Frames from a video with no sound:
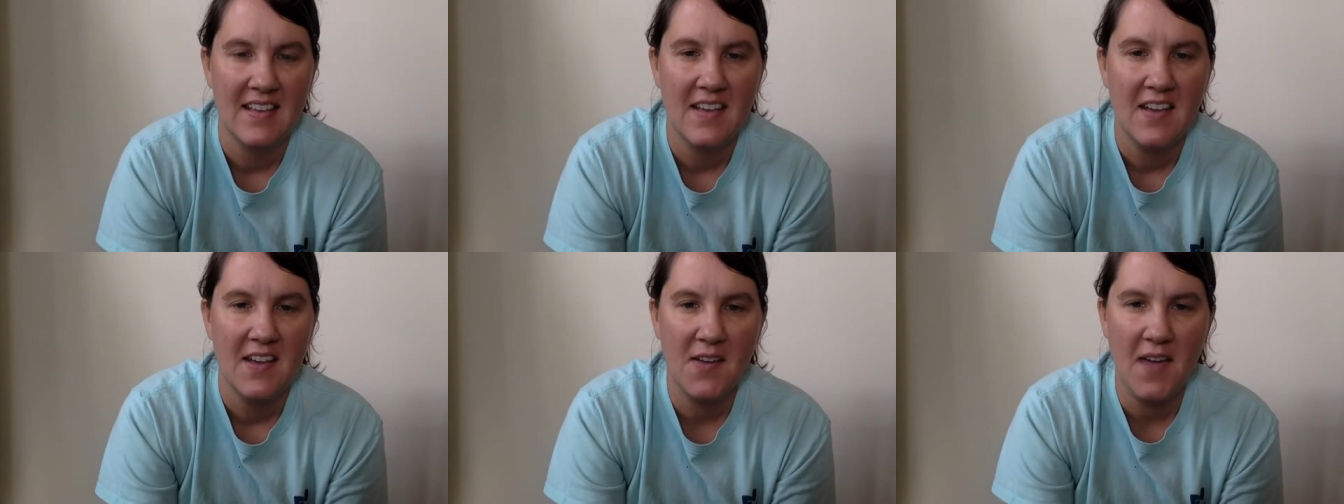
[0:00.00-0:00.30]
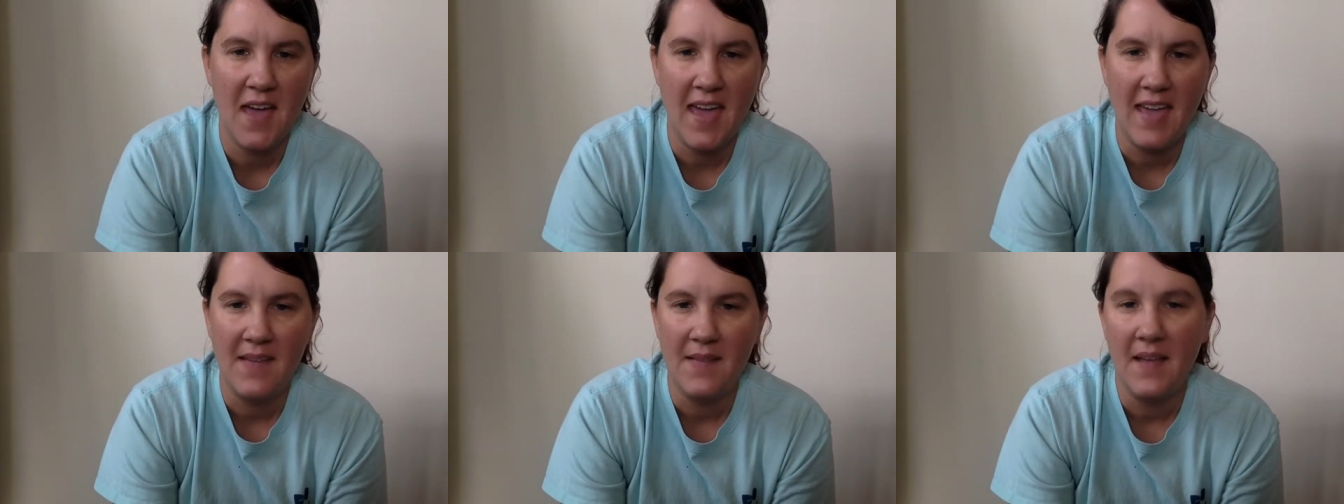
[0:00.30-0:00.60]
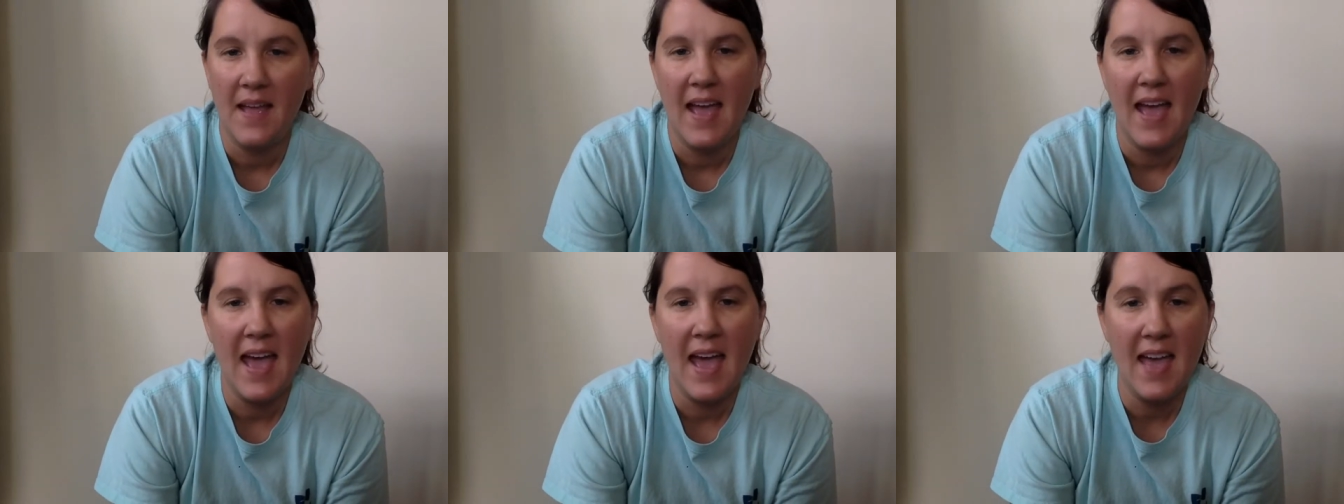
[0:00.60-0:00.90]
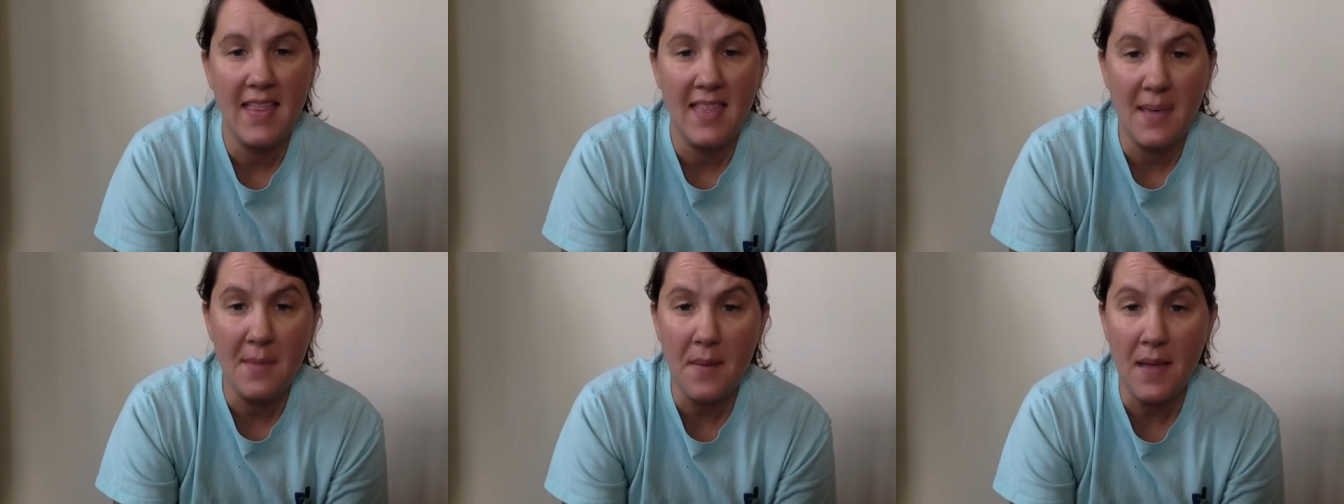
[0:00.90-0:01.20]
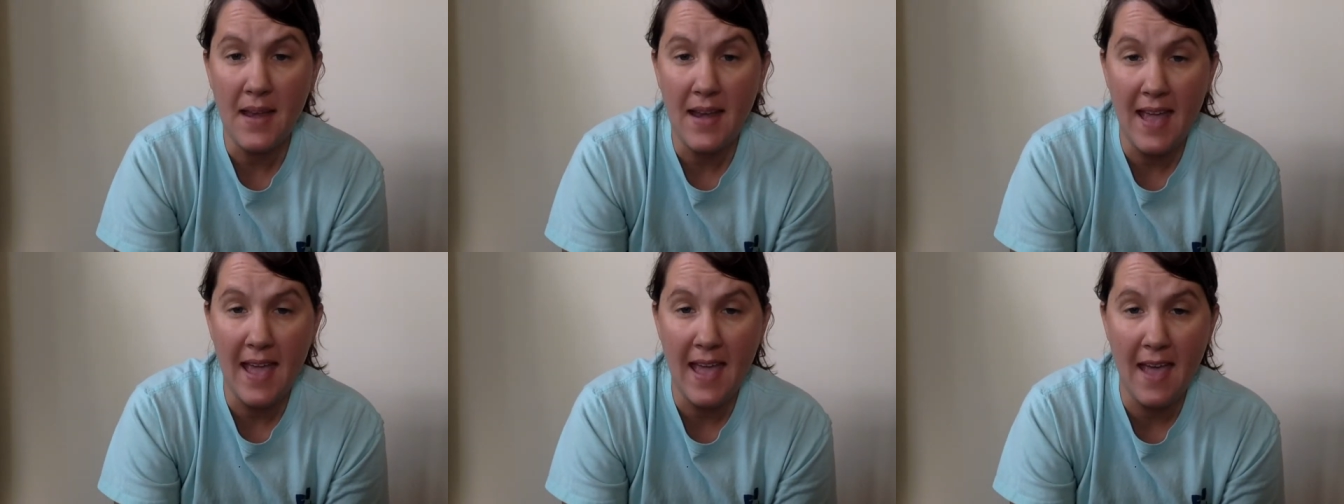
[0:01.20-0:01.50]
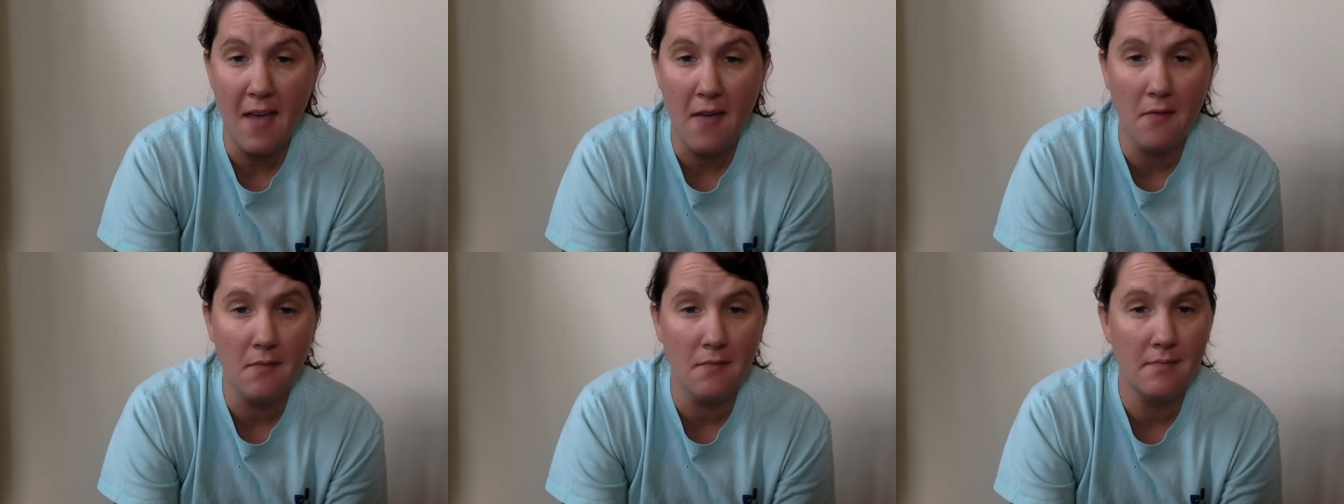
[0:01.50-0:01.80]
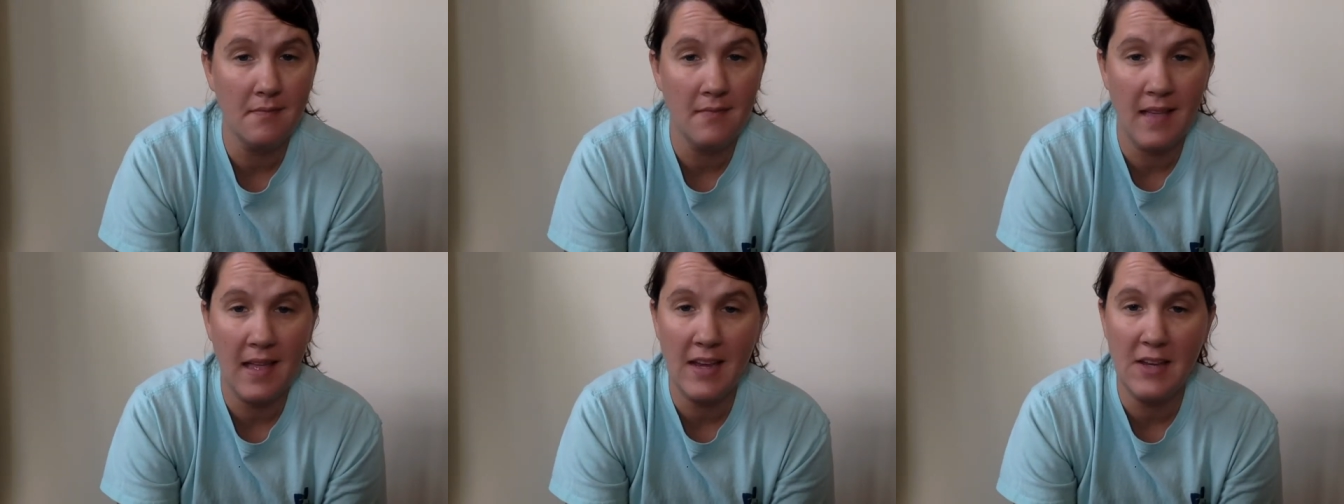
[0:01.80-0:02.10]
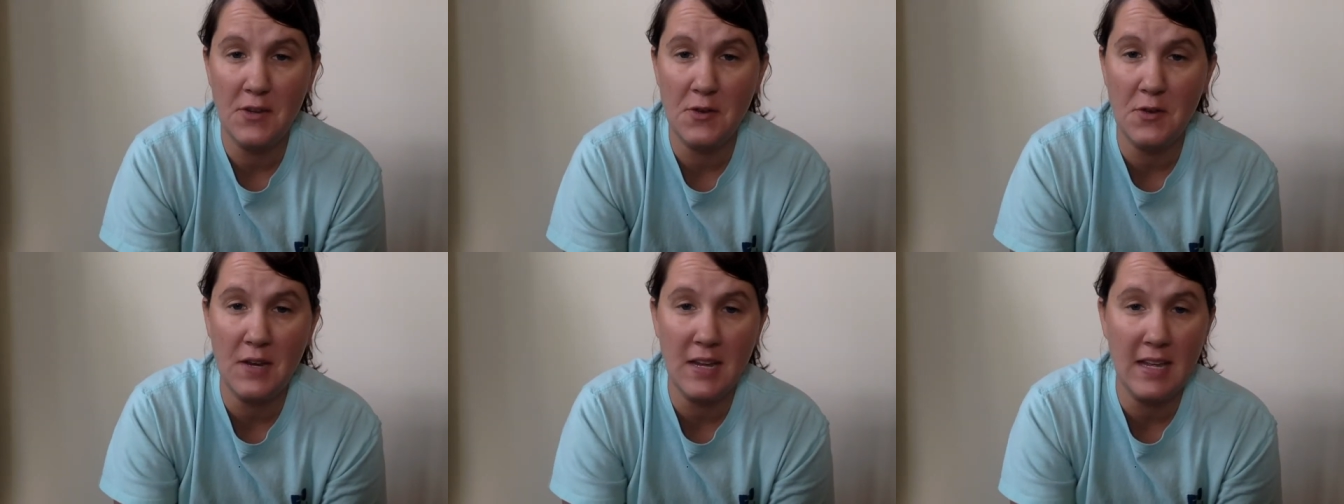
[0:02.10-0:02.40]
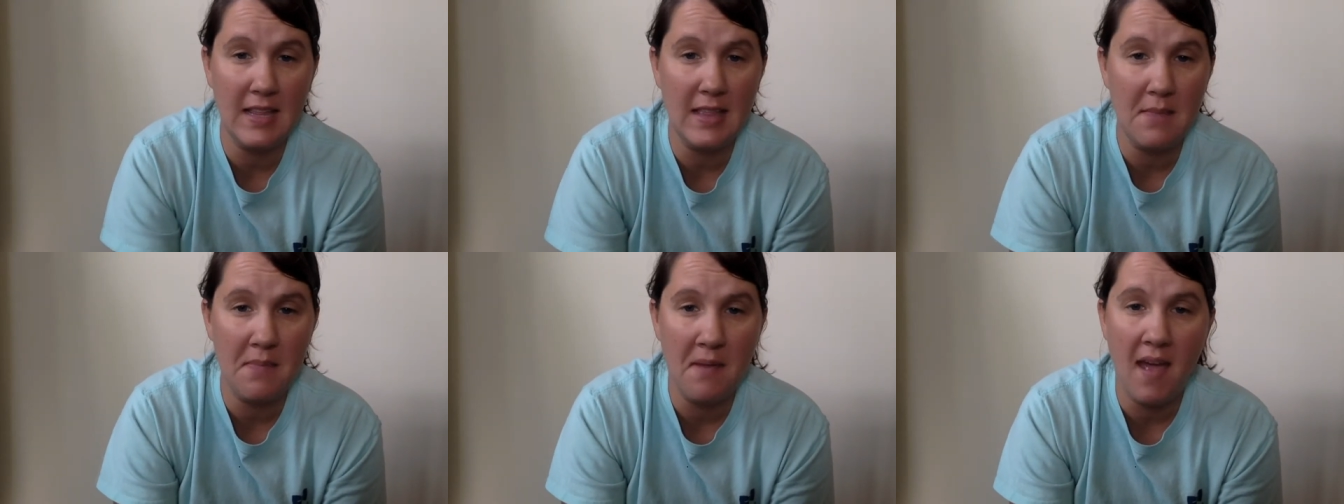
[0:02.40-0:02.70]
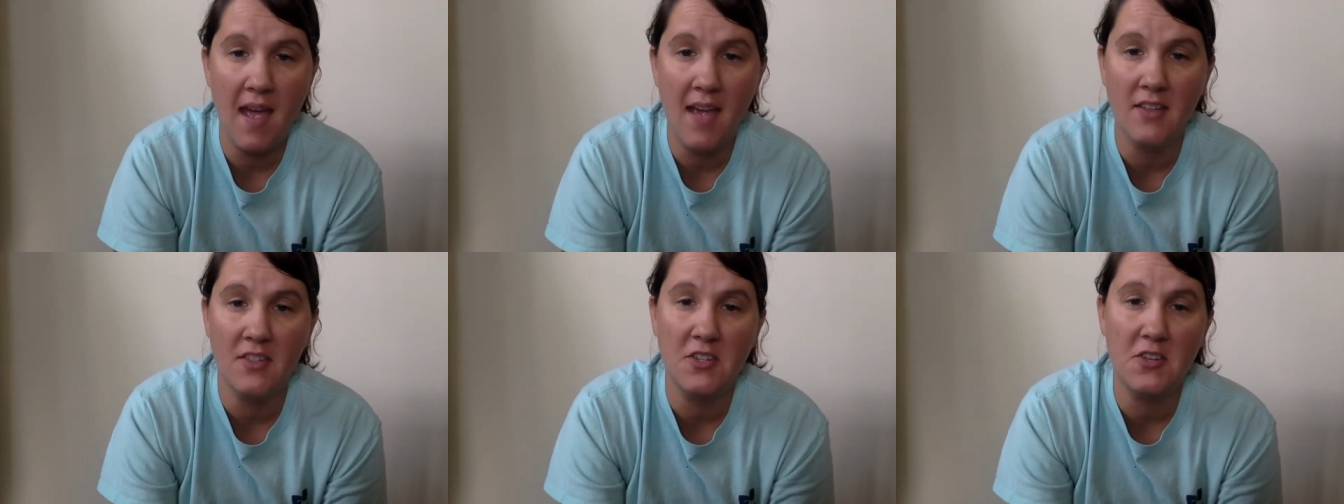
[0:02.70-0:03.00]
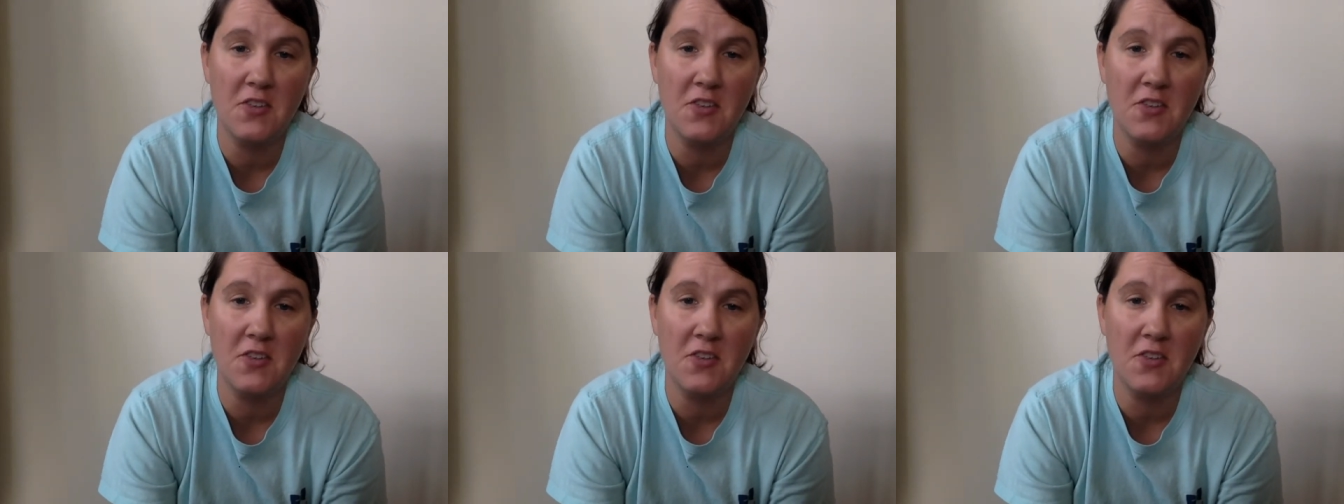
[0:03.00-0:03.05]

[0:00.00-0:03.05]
Okay, I think by now, and doing it in the past,